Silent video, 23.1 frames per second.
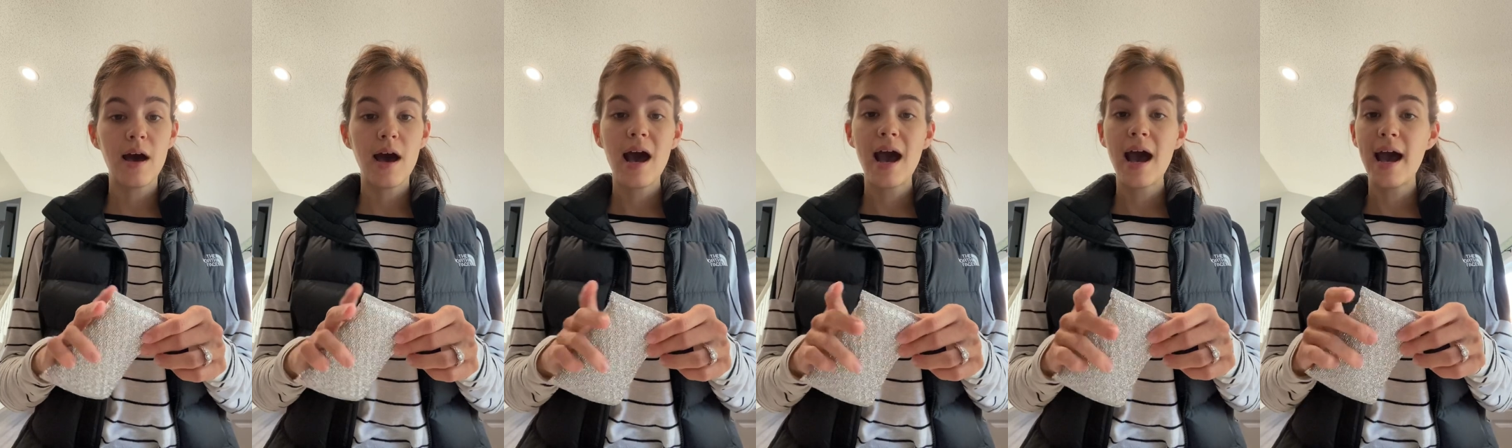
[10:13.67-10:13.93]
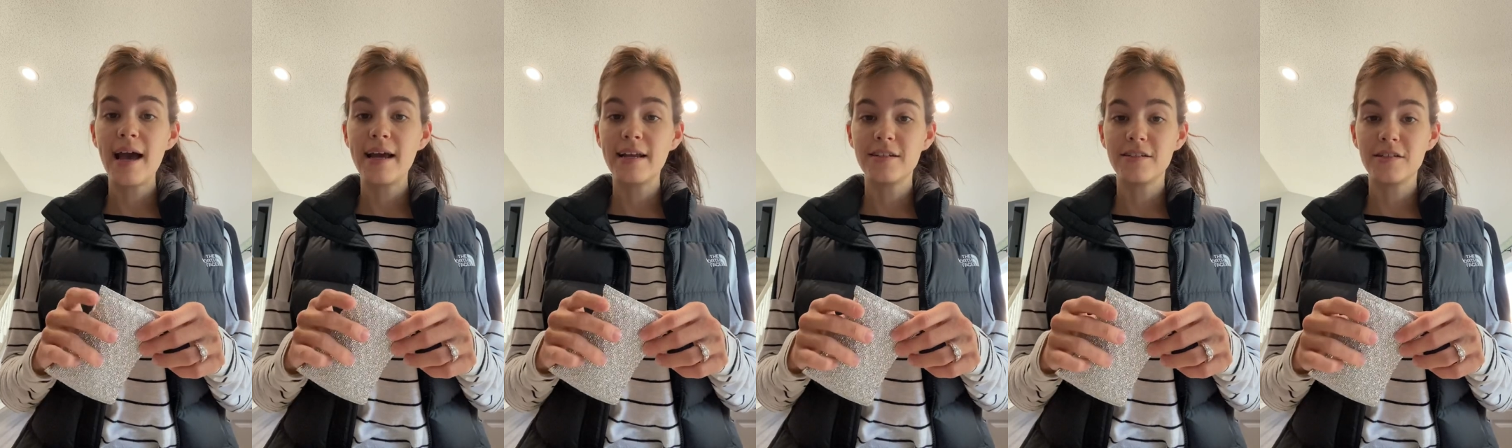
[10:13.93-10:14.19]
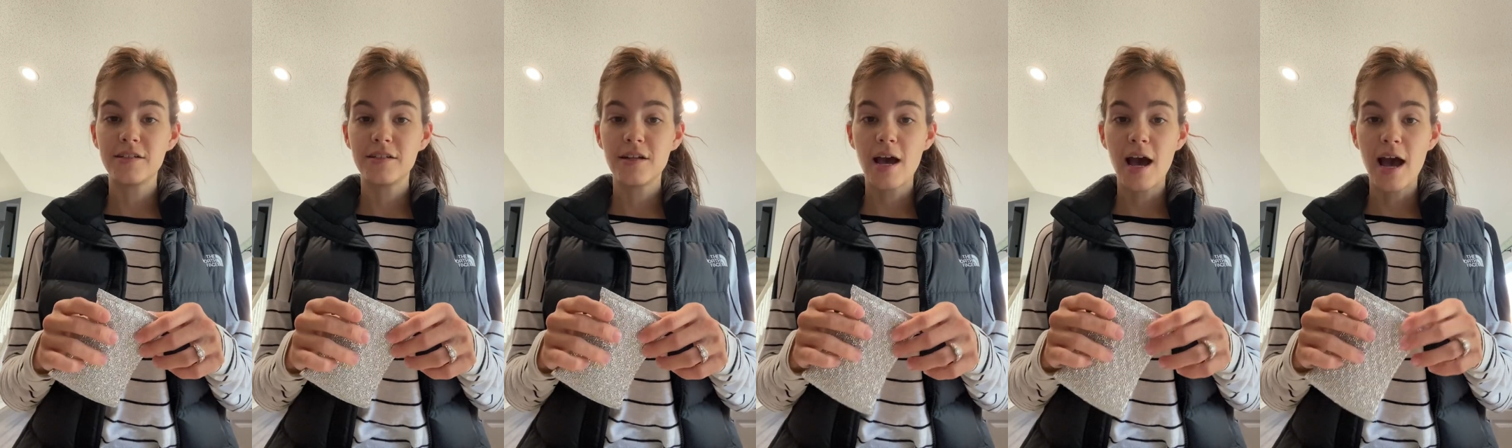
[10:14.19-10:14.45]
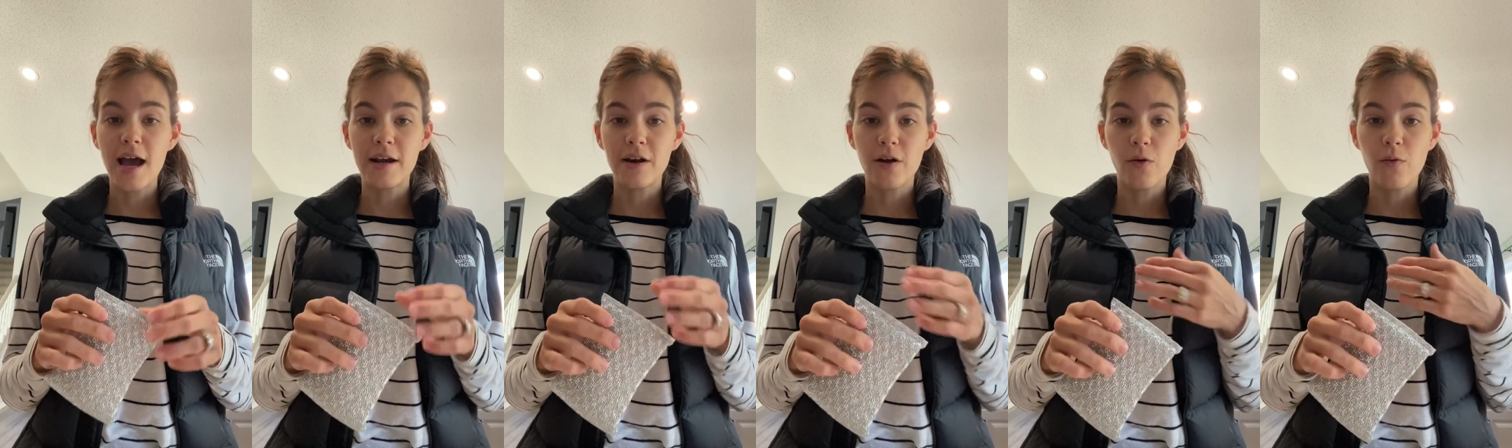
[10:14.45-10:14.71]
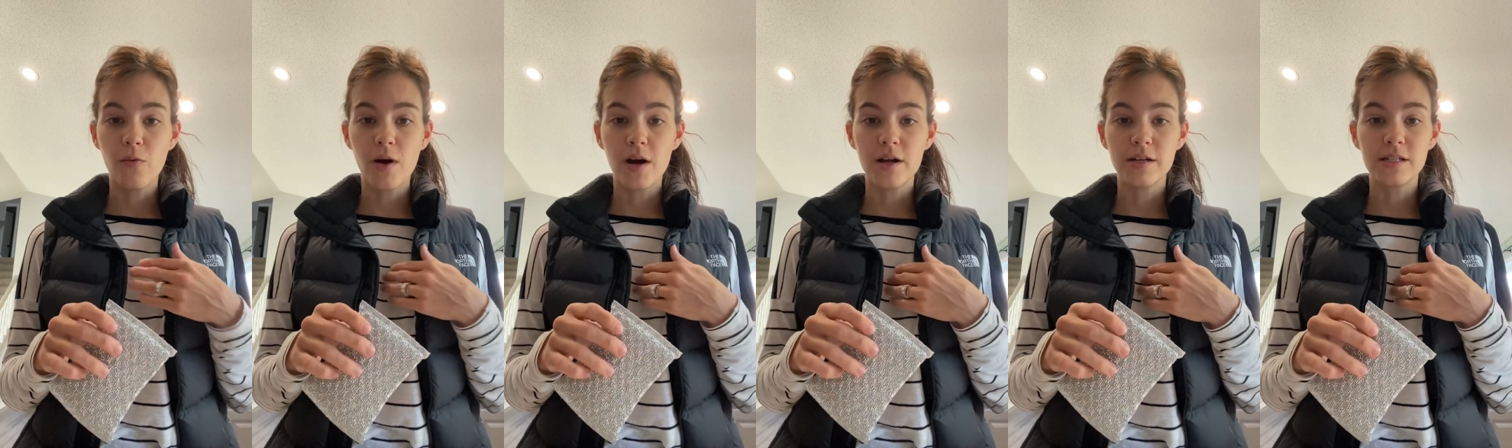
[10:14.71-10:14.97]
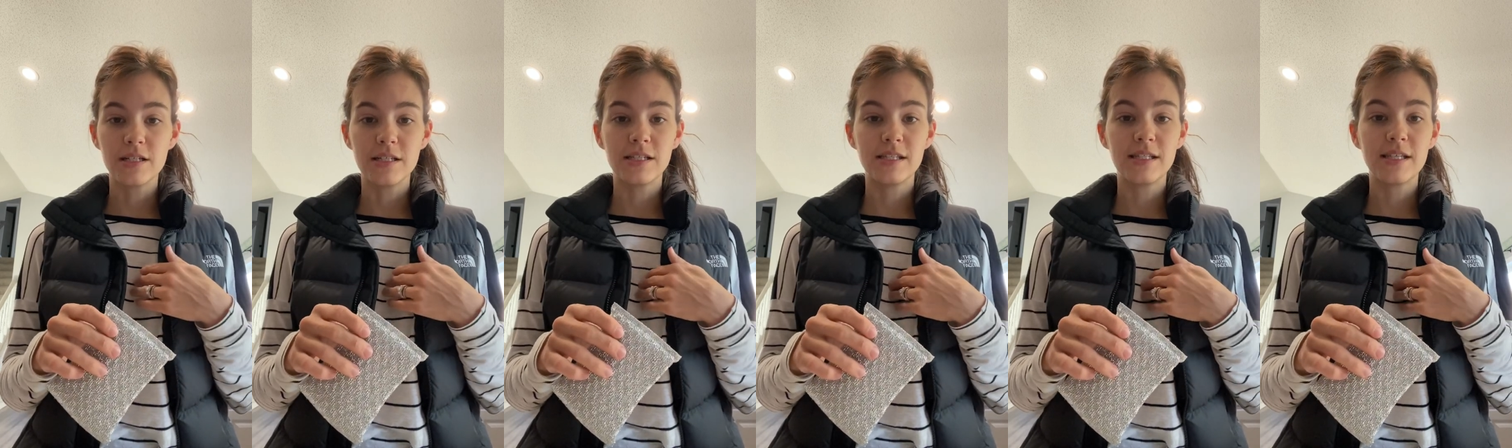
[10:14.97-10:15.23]
I don't
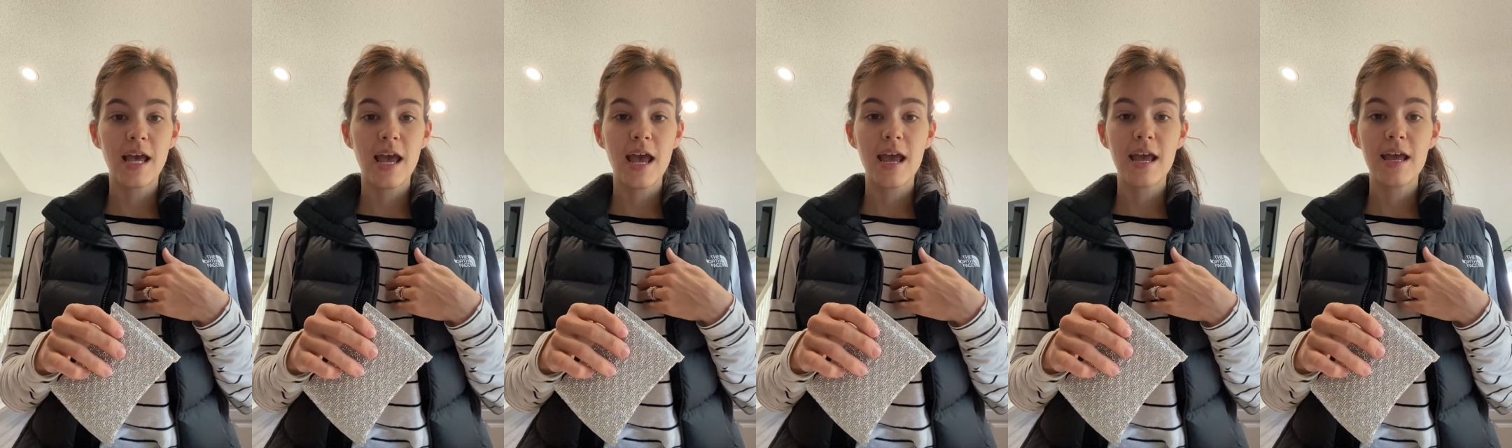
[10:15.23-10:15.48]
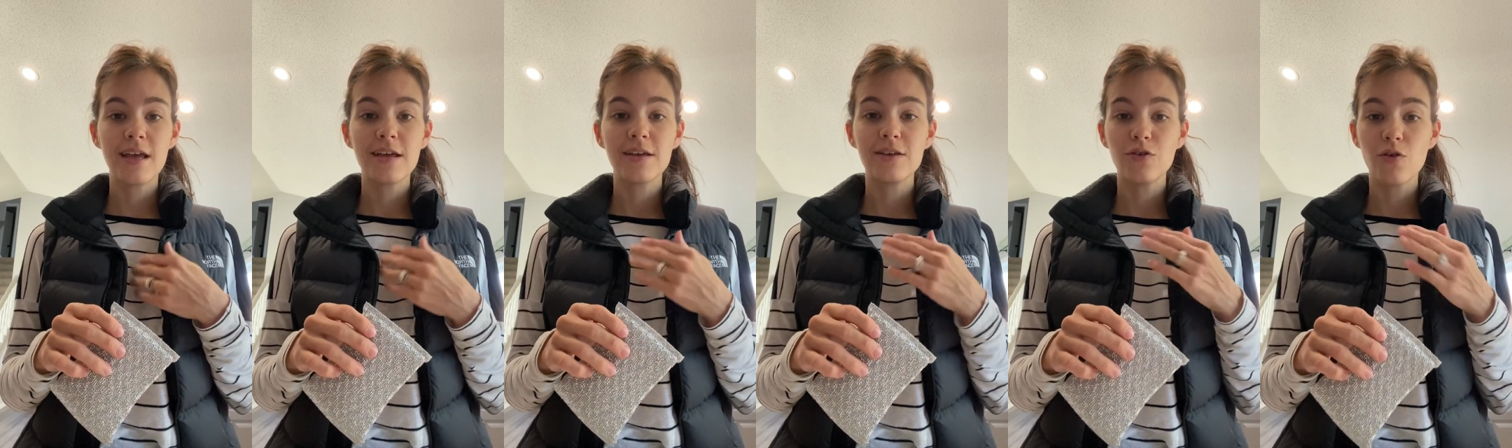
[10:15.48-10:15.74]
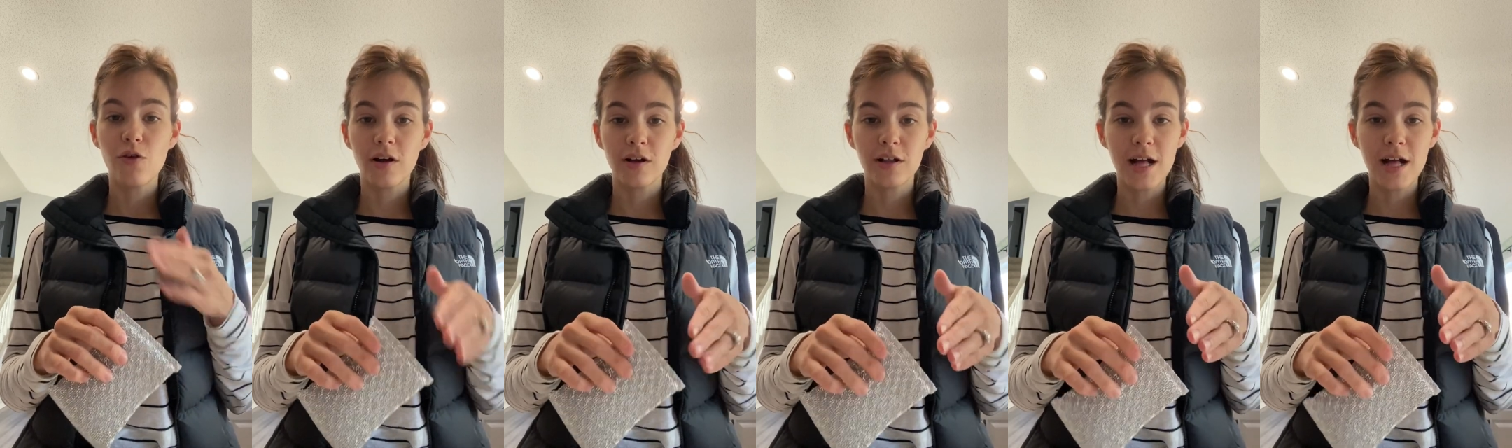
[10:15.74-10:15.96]
want to say your